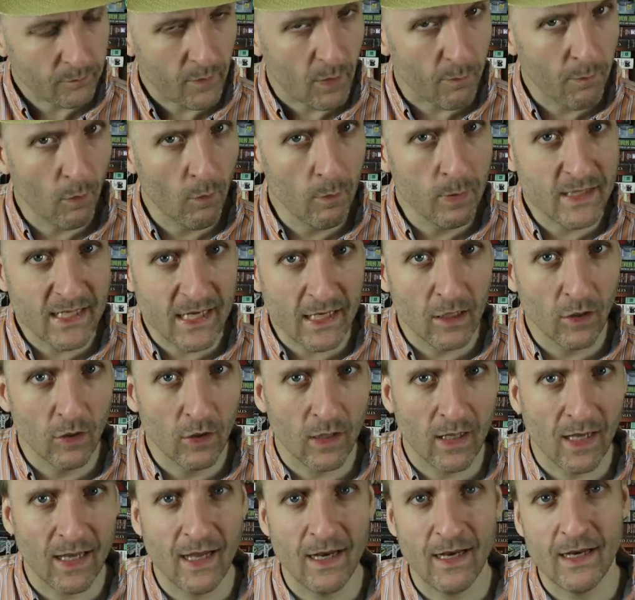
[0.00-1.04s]
But we'll be taking a
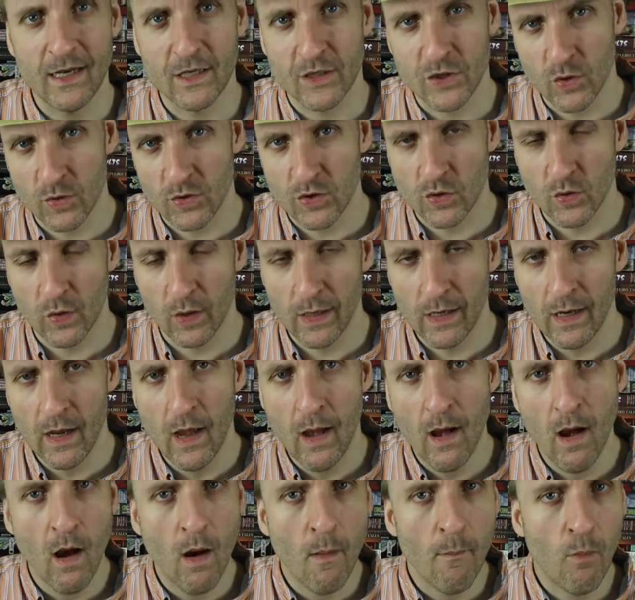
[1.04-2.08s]
look again at his short story,
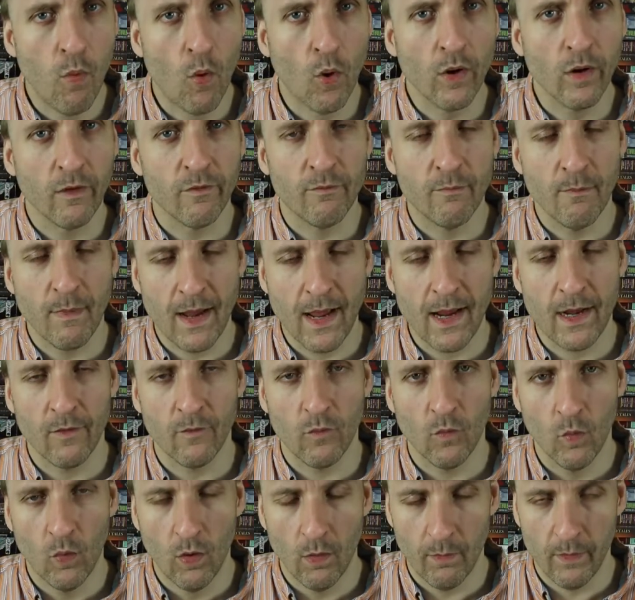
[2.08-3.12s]
Born of Man
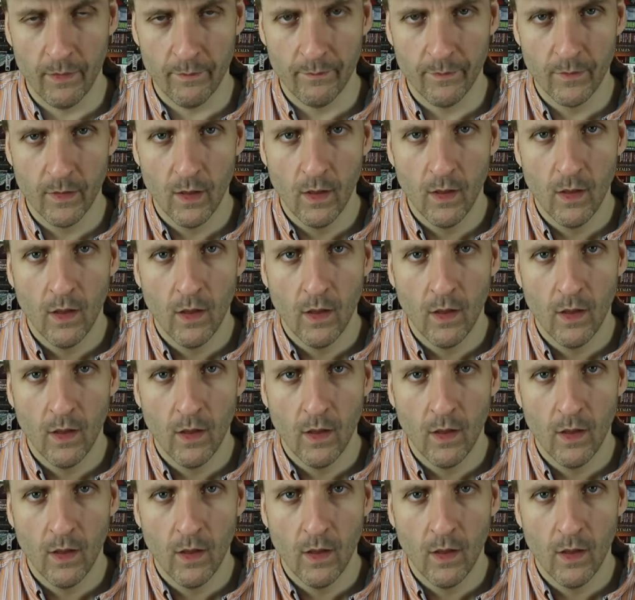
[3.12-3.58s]
and Woman.